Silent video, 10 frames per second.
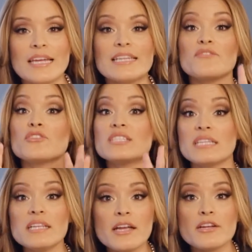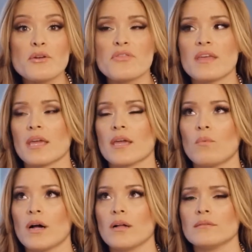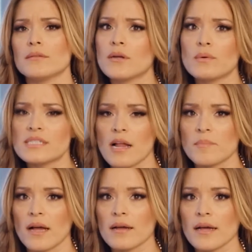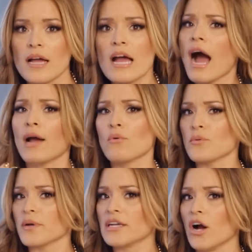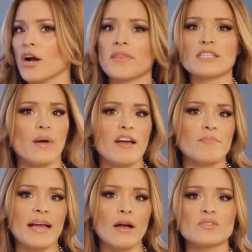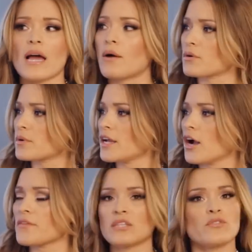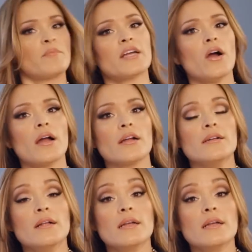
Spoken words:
Now, if you're sitting there and you're thinking, well, no, it's not, Bianca. I work really hard, that's why I have my house. I work really hard, that's why I have my car.